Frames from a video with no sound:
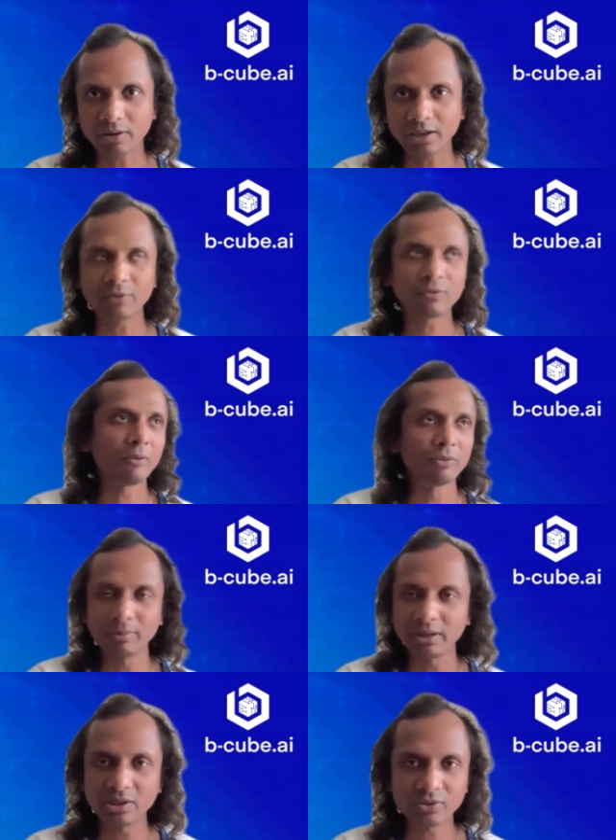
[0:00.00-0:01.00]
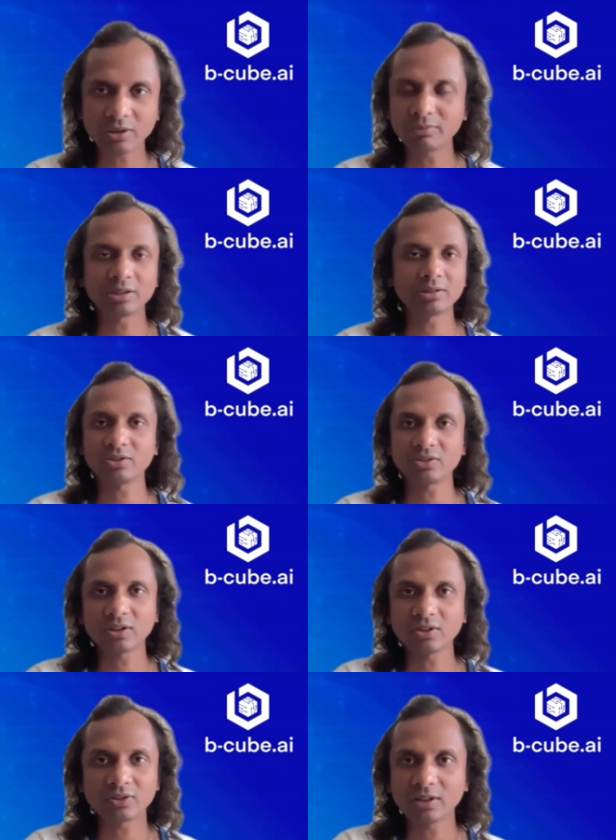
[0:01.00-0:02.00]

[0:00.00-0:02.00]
and if everybody is coming it's it